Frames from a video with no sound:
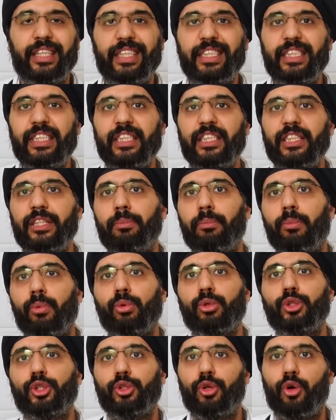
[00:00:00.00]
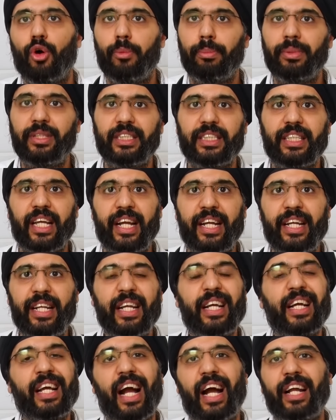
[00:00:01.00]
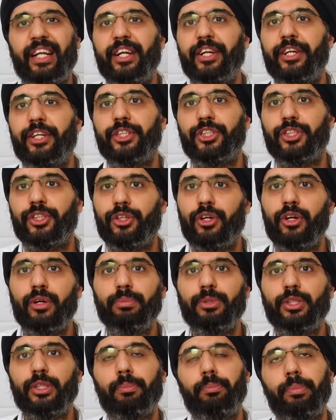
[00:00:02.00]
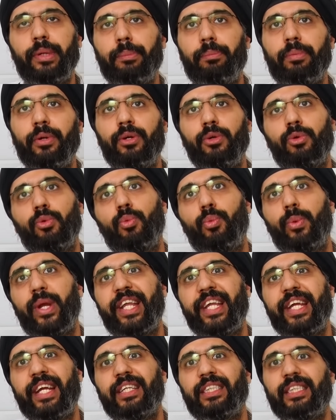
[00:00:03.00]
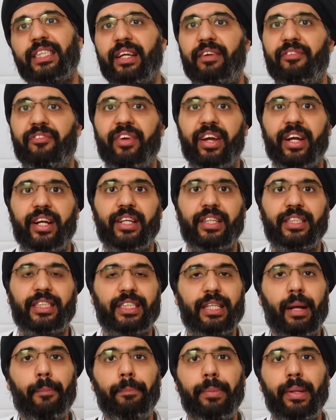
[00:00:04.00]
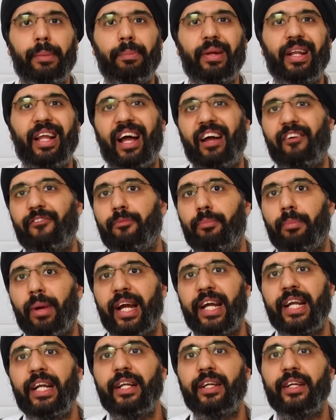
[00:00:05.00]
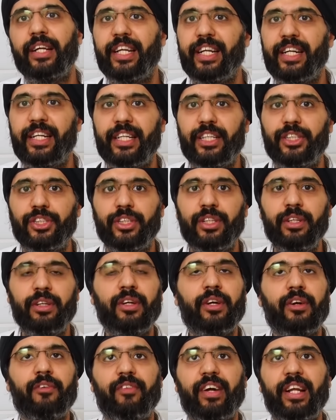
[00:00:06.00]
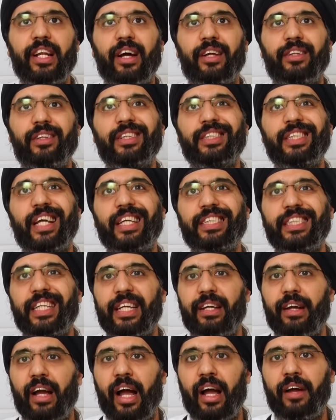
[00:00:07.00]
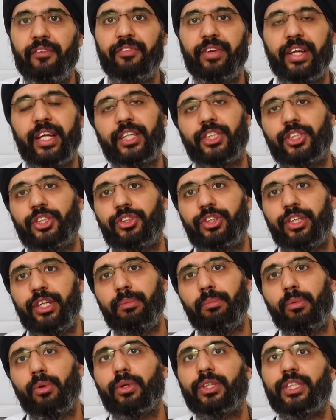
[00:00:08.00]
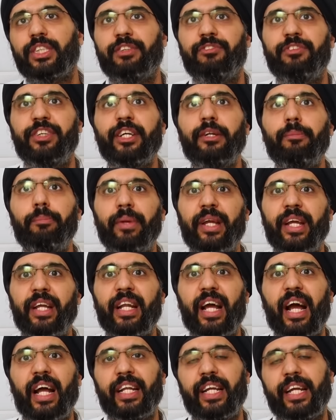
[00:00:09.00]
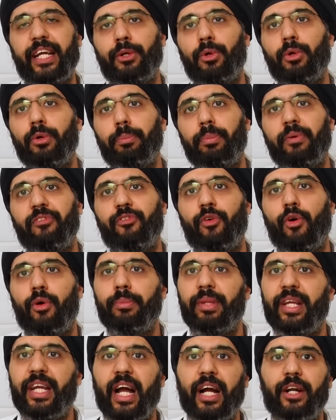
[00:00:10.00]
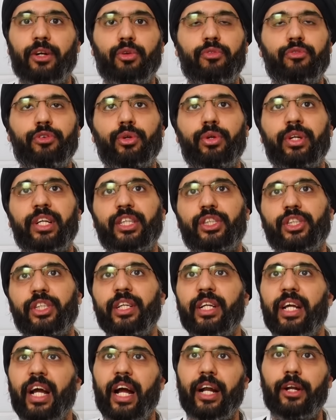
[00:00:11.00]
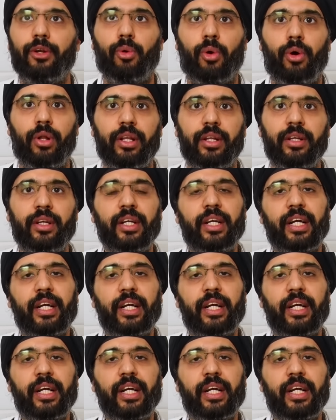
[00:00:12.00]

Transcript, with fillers: This is the most common sign and it disturbs the people to various effects. Some people have mild irritation while others have extreme or severe pain and cannot perform the act of urination at all.